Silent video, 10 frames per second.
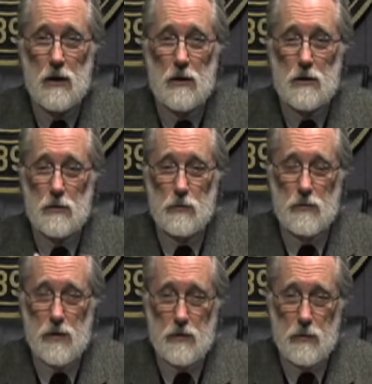
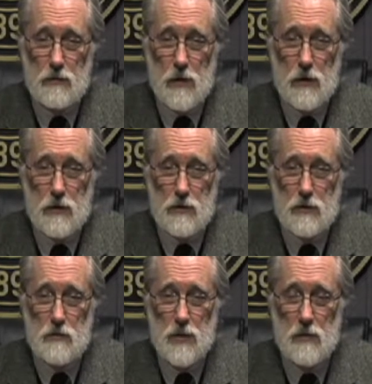We've all got a
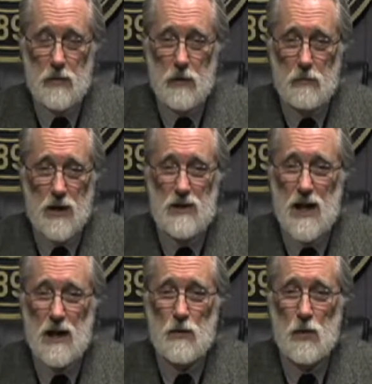duty, but
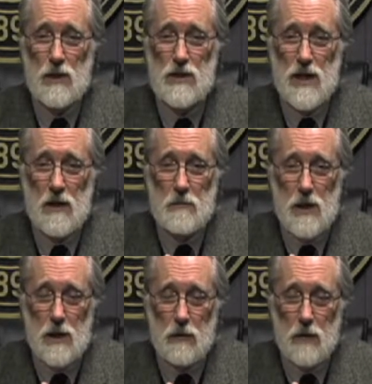exactly what does that
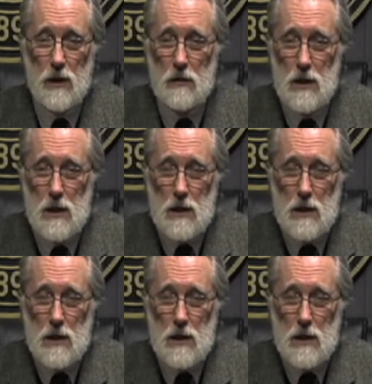mean? Well,